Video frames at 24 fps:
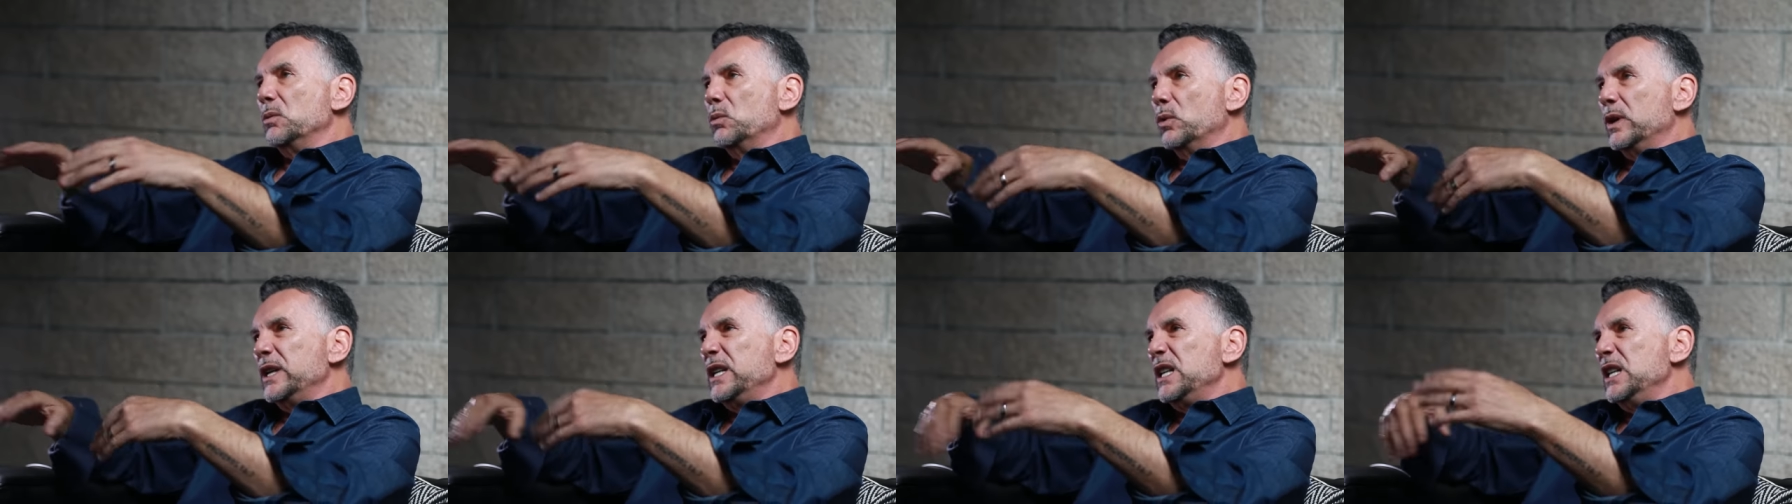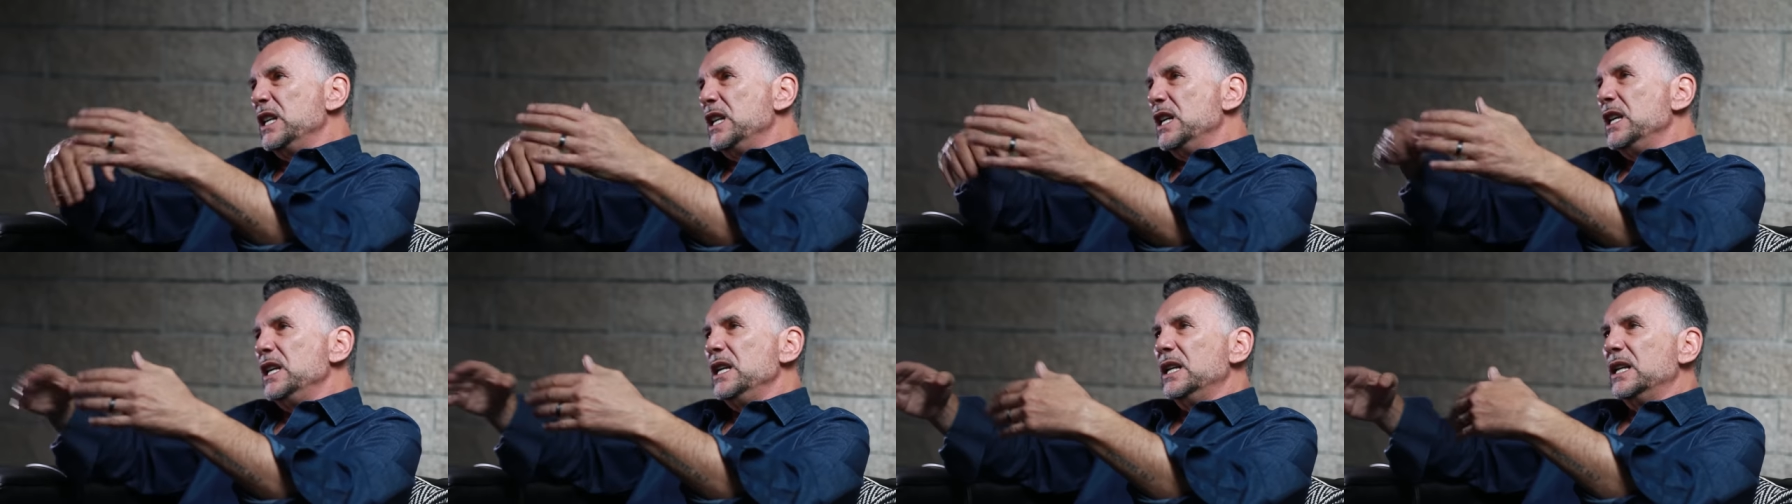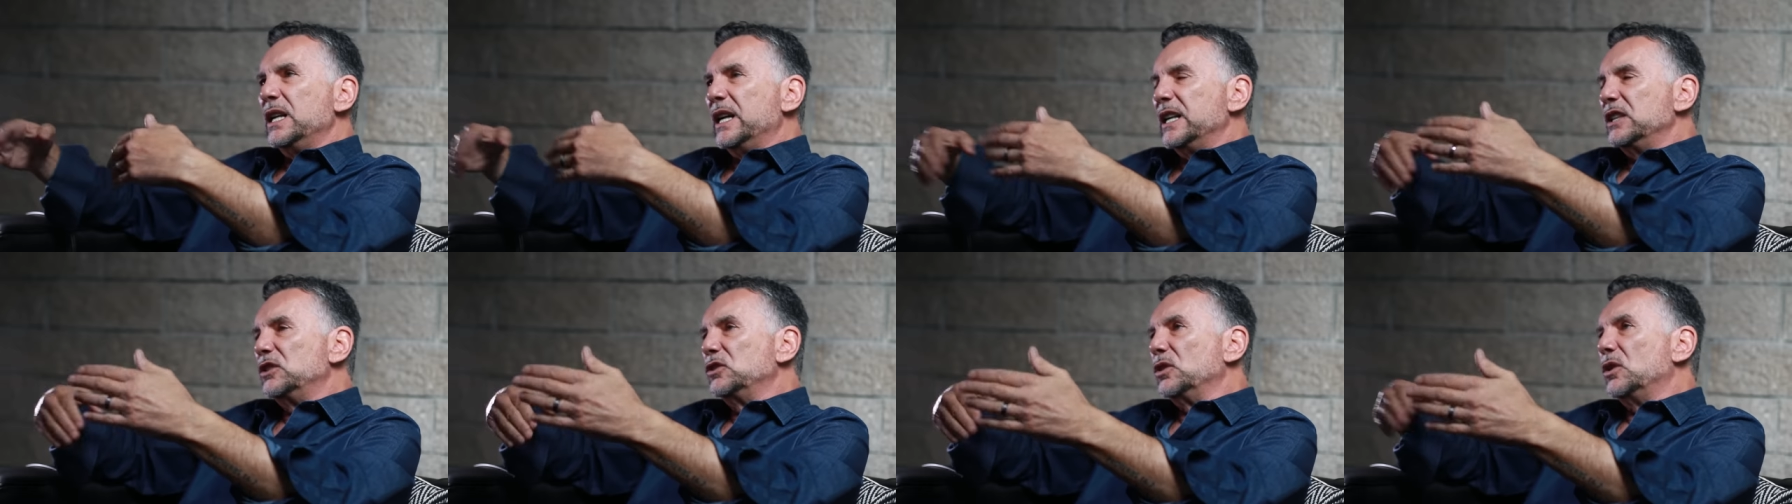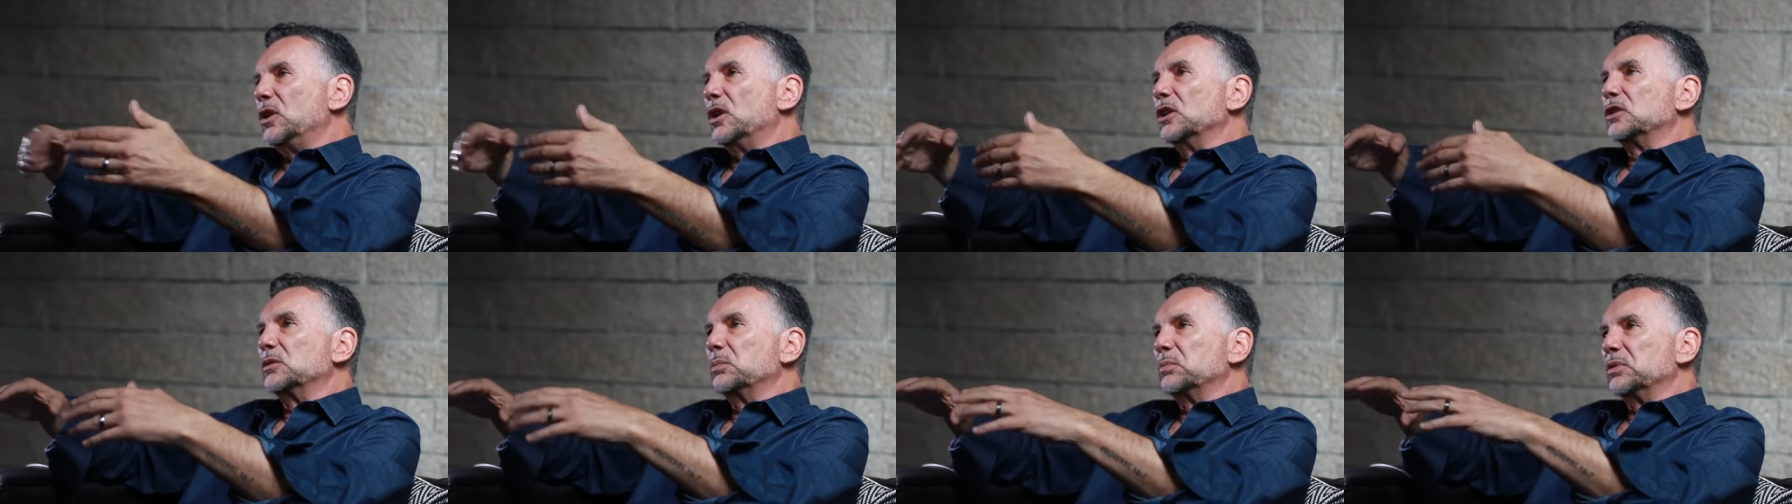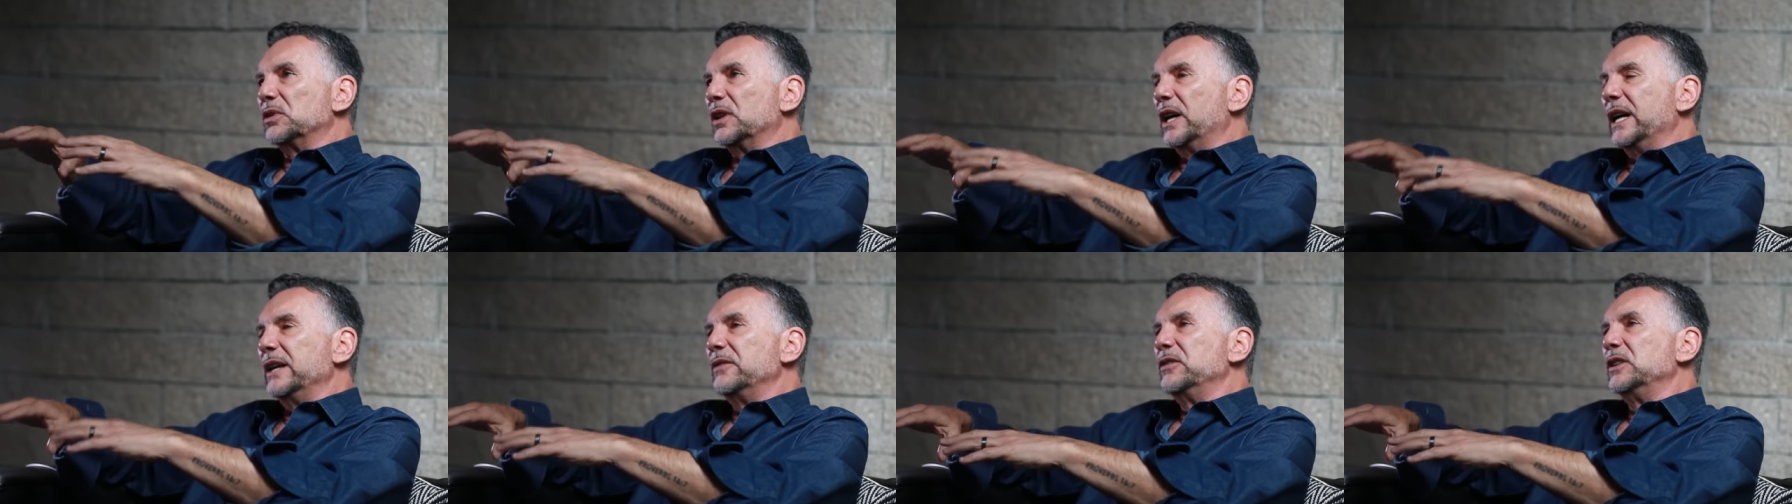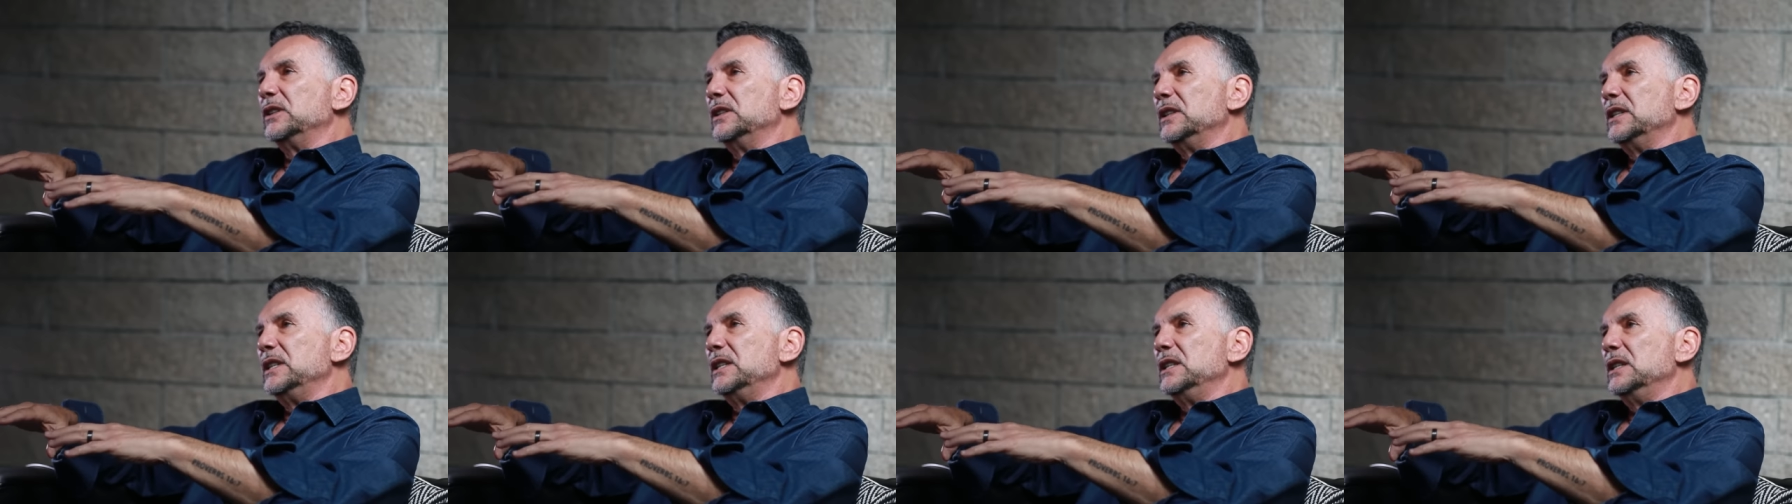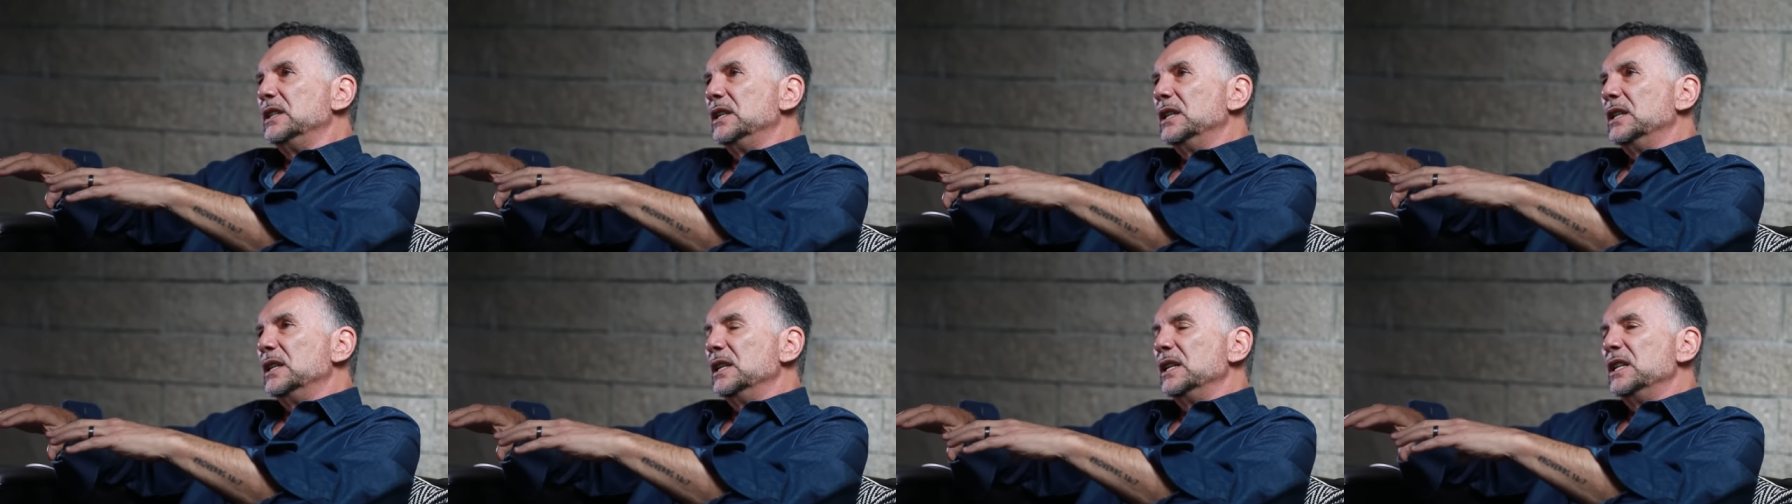when he and I talked privately,